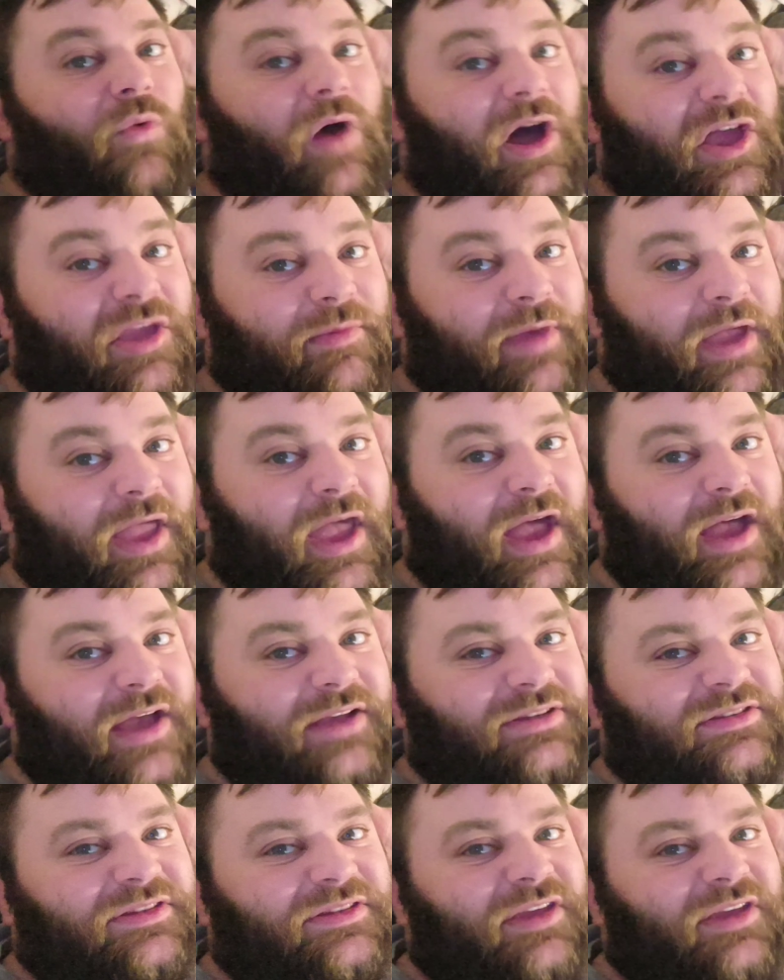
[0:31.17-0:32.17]
Why, you may
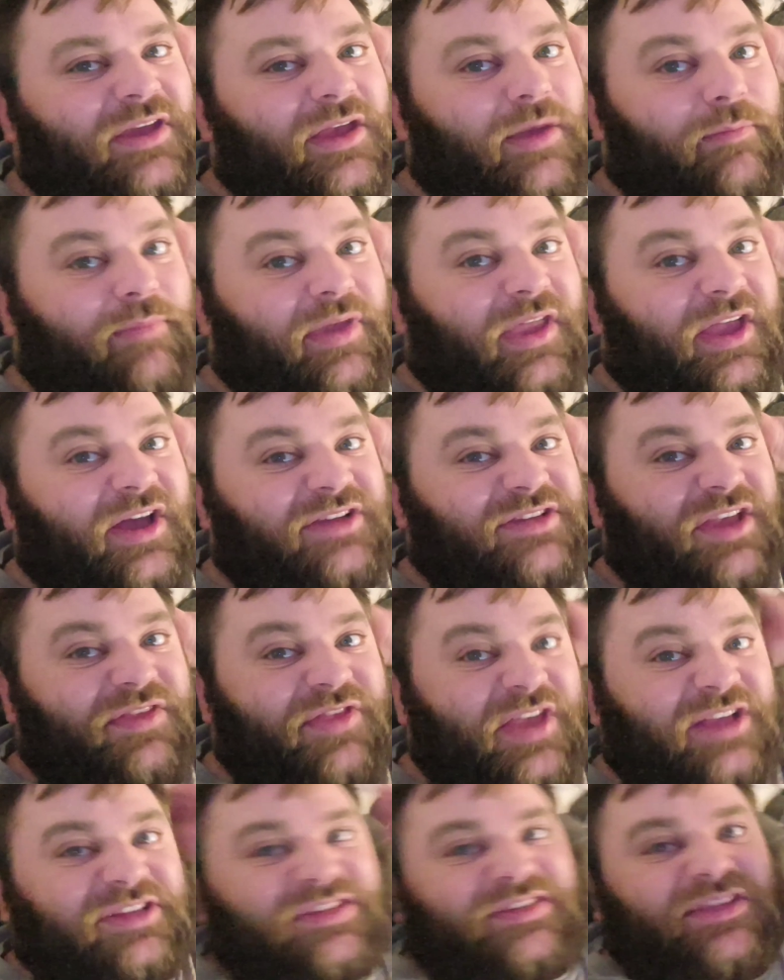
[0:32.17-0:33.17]
ask? Because of
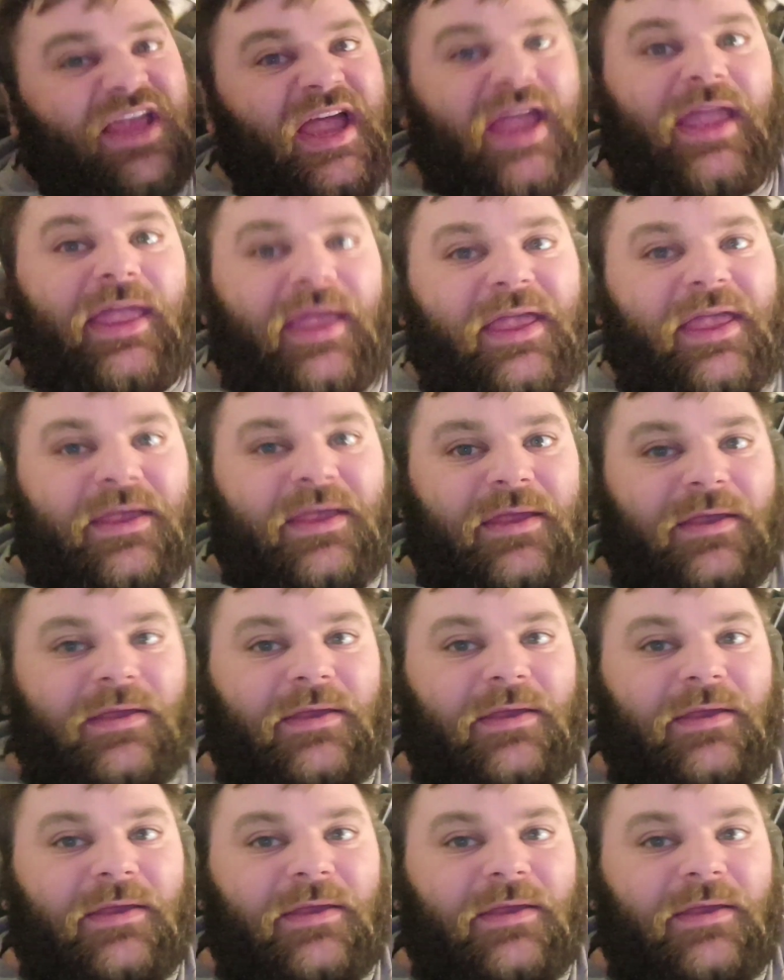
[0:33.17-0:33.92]
this thing.